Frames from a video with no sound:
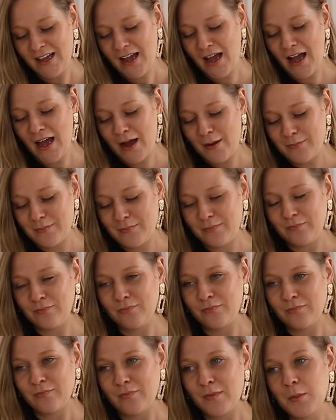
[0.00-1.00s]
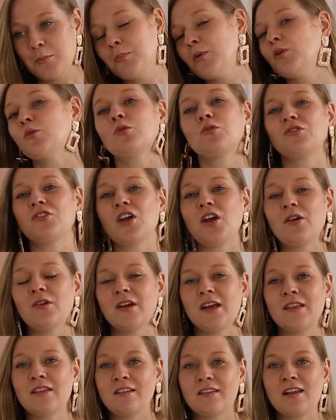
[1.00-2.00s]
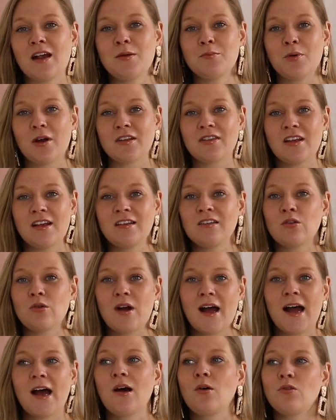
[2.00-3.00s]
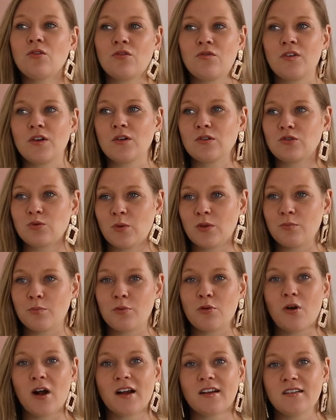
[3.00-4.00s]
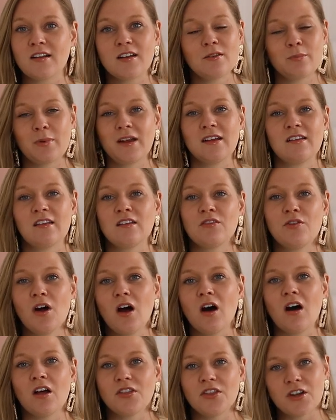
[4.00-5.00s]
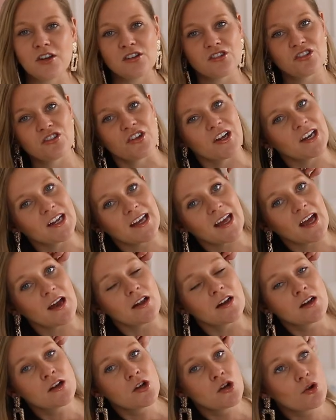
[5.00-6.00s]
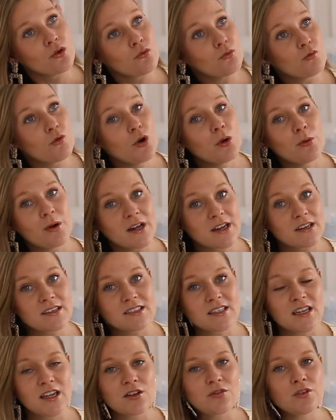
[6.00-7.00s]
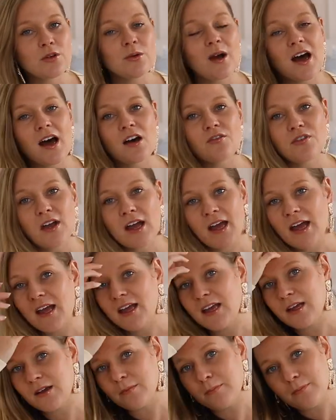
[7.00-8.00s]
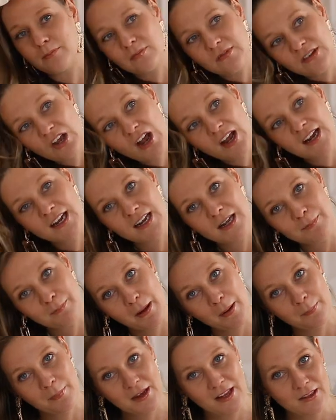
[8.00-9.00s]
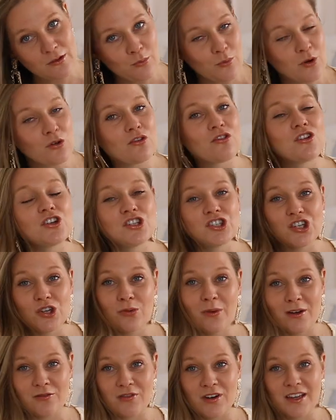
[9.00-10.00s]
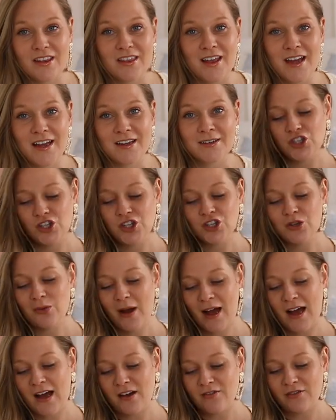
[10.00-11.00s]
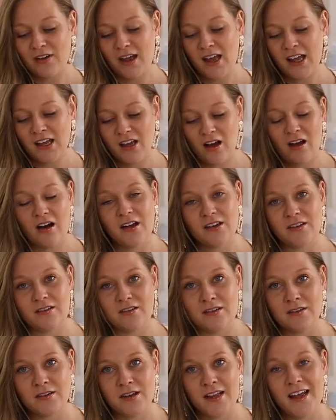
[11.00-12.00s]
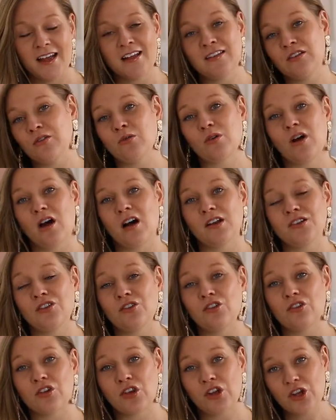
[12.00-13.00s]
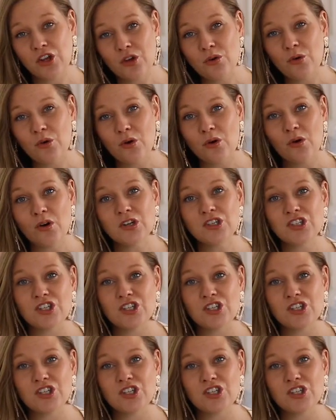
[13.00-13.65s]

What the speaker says: But also, in the same breath, is your house filled with priceless pieces of art that are just going to get ruined if you have a tiny puppy that wants to chew everything? Do you have a garden? Is your garden secure?